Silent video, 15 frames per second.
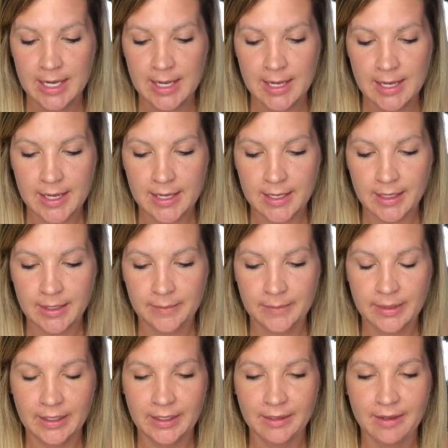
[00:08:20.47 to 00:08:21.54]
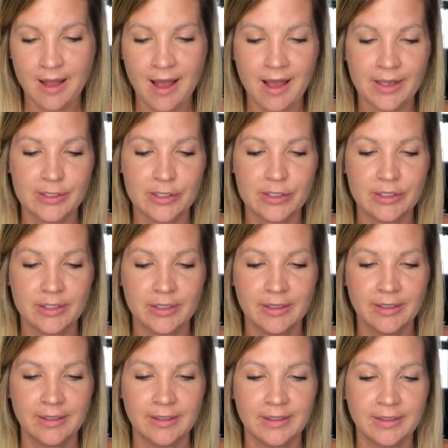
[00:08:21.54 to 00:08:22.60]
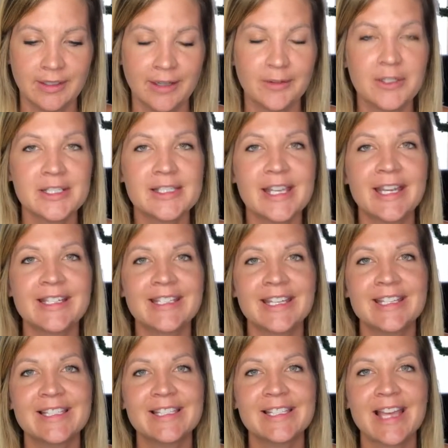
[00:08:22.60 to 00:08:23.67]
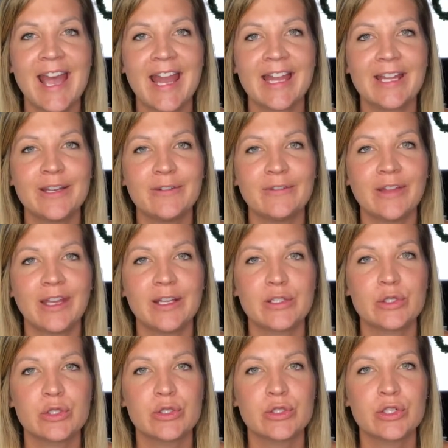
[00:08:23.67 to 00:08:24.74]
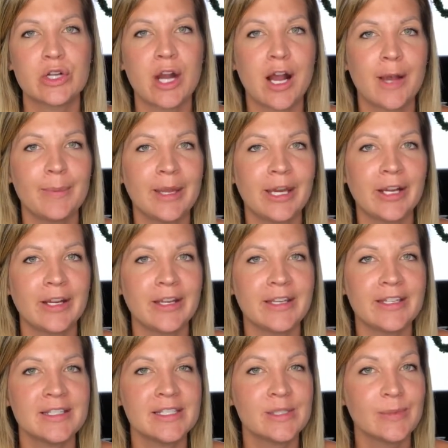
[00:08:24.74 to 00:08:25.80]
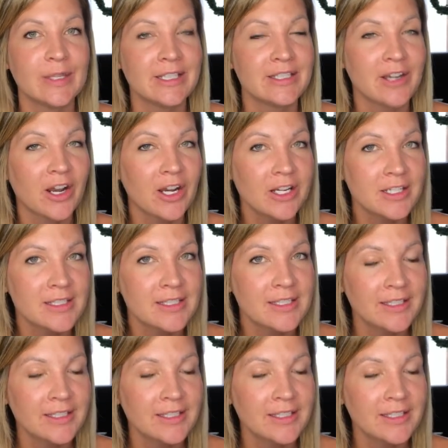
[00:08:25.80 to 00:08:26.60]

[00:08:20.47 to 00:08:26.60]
Gosh, I want to say it tastes kind of like a strawberry sweet tart.